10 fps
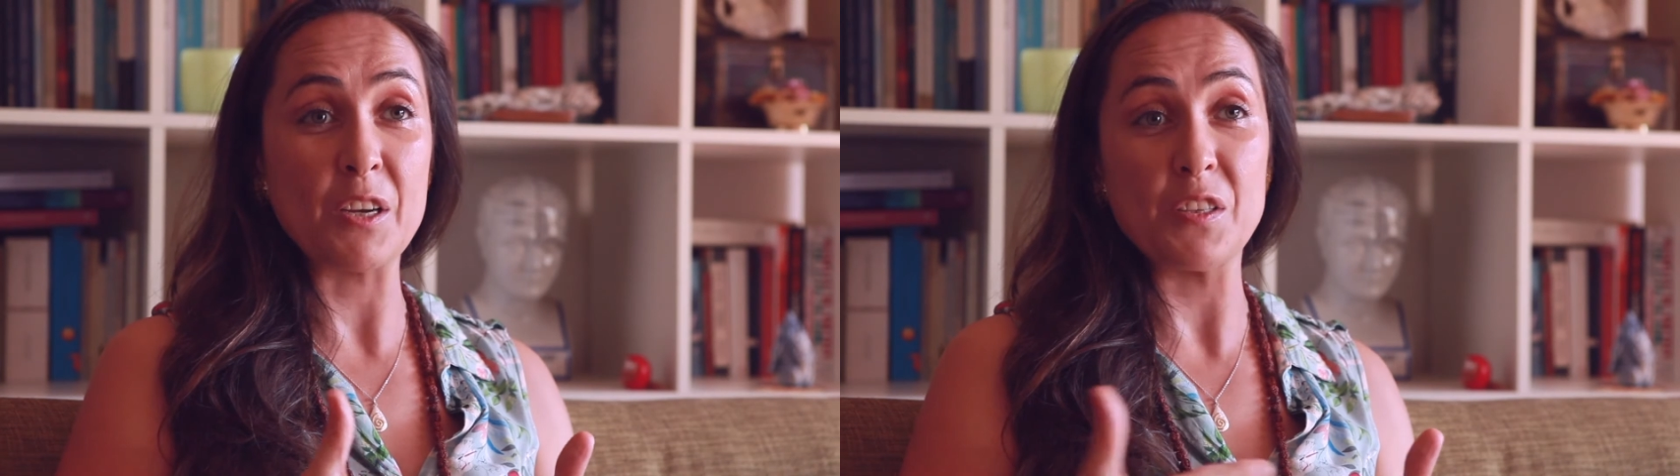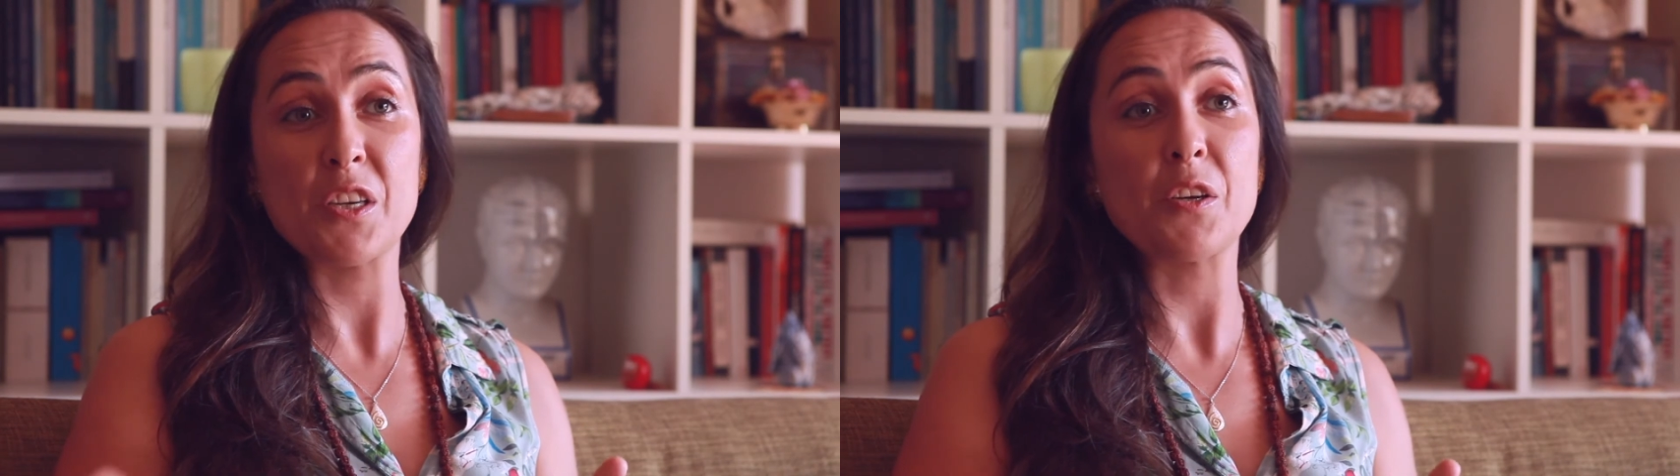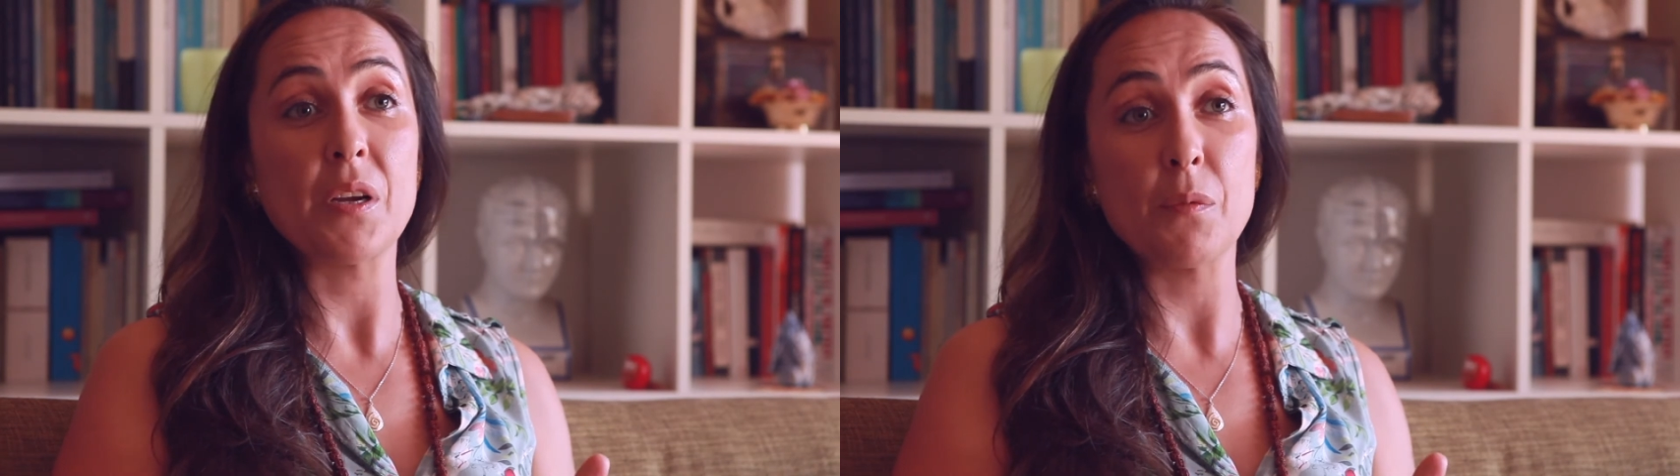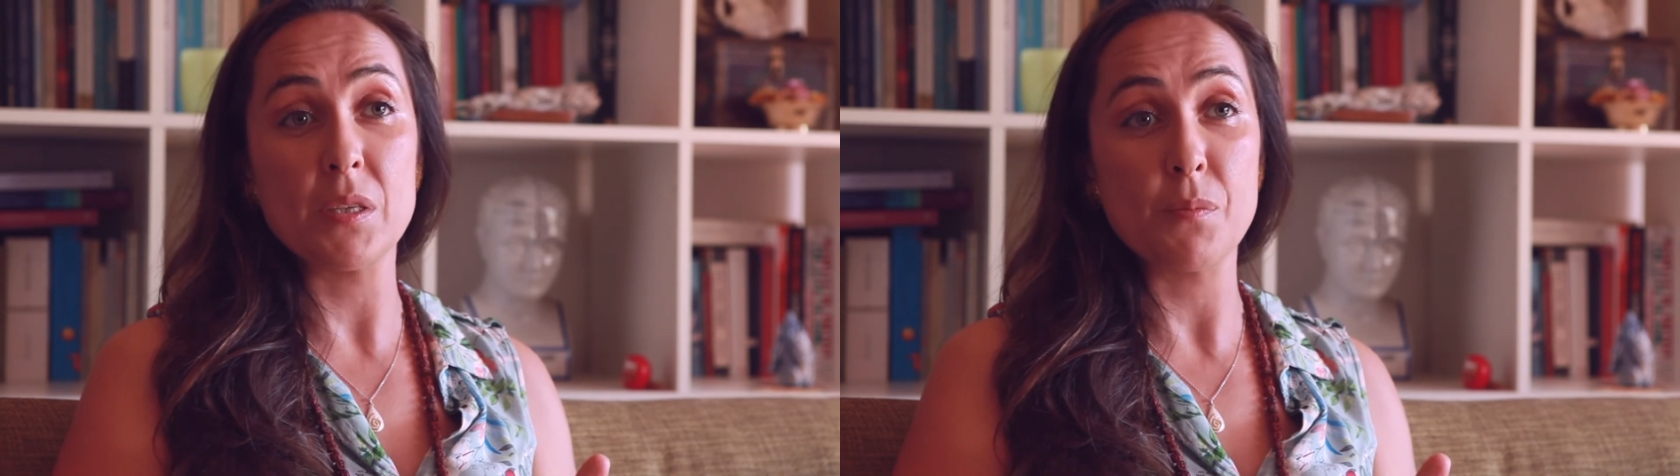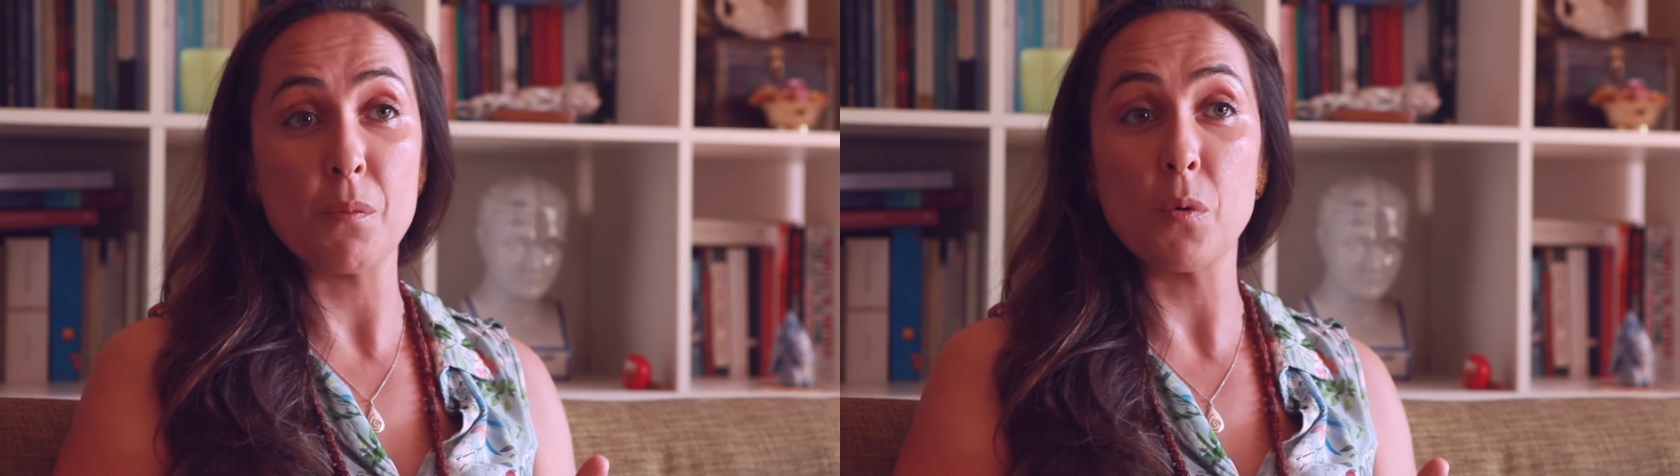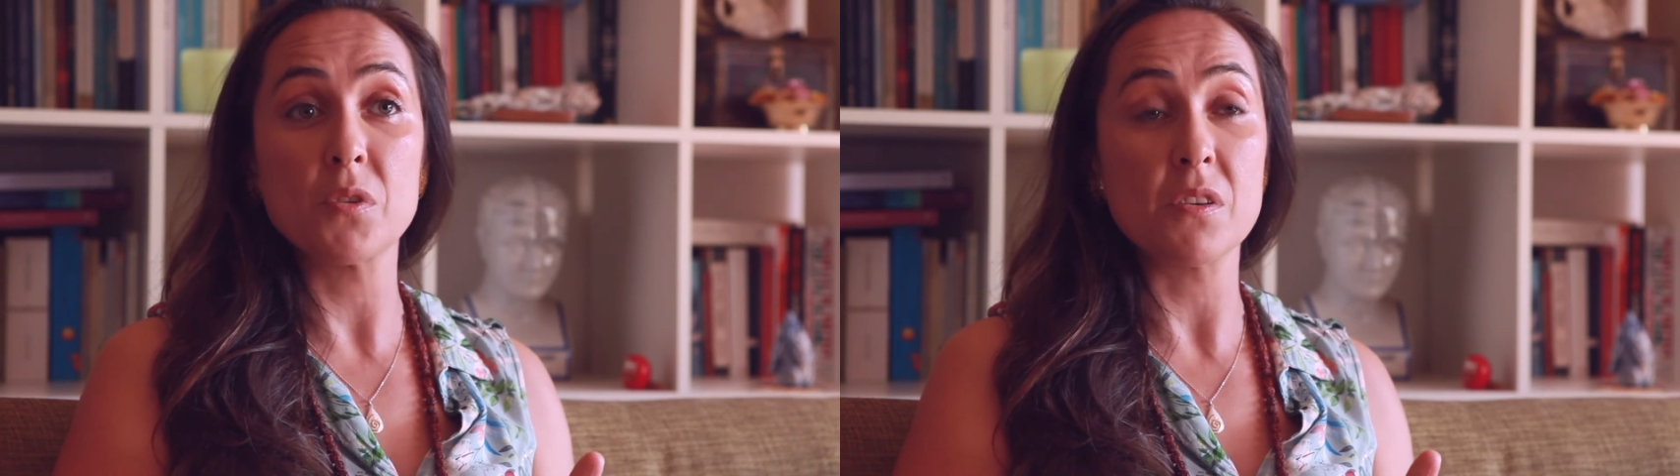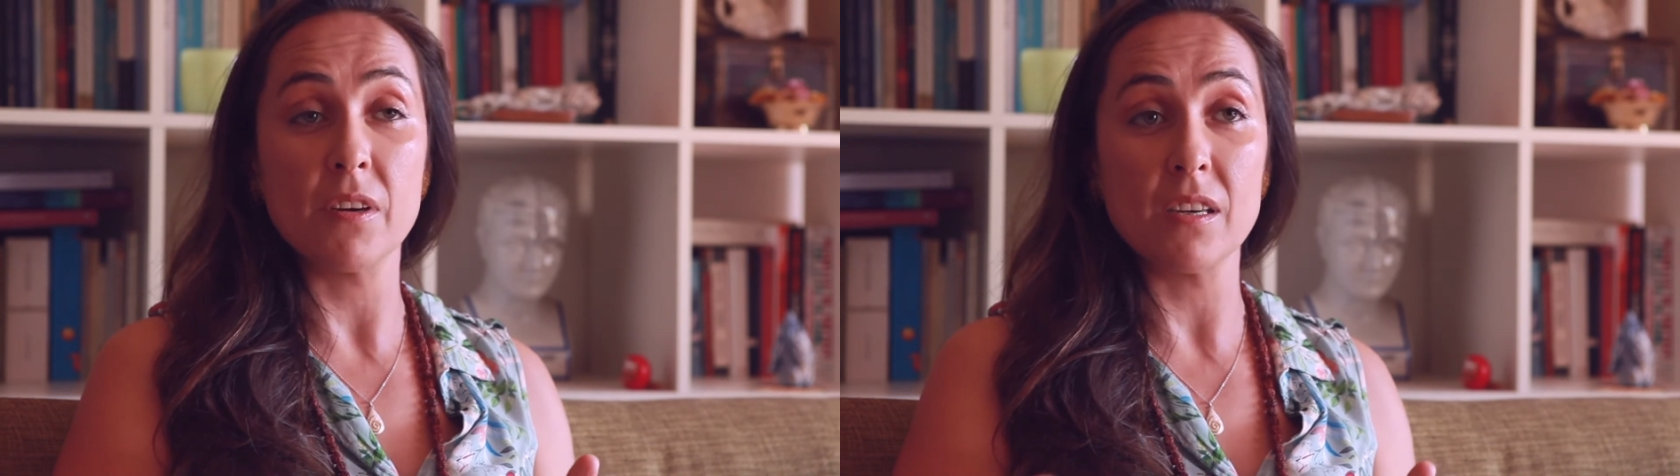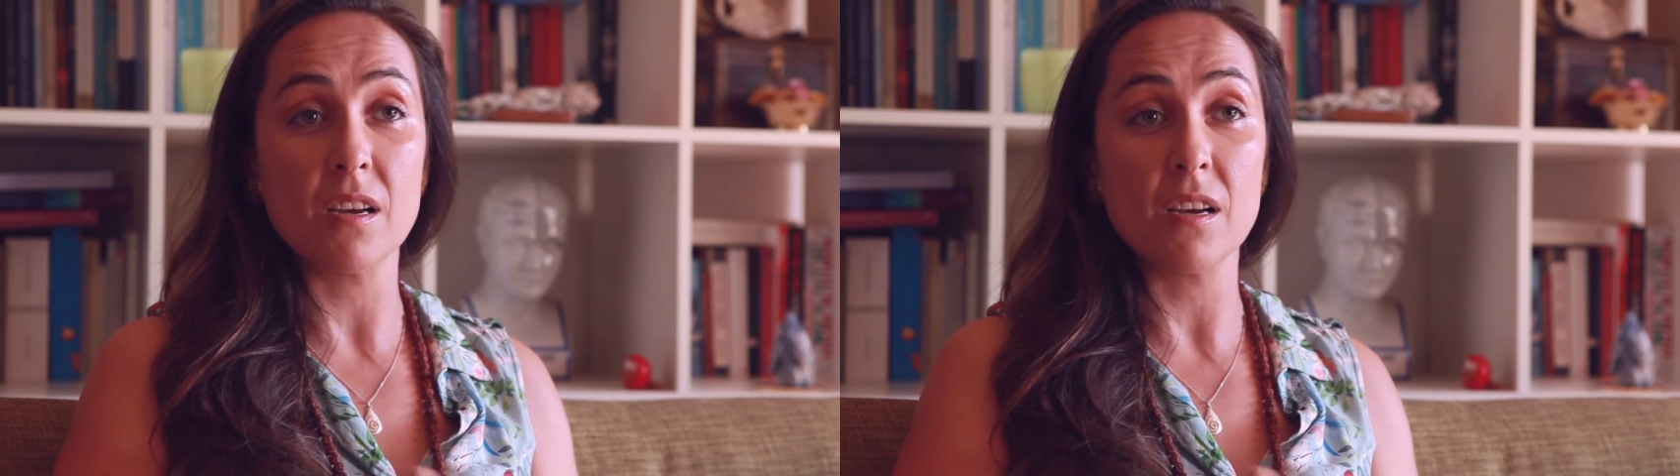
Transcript: considering we spend most of our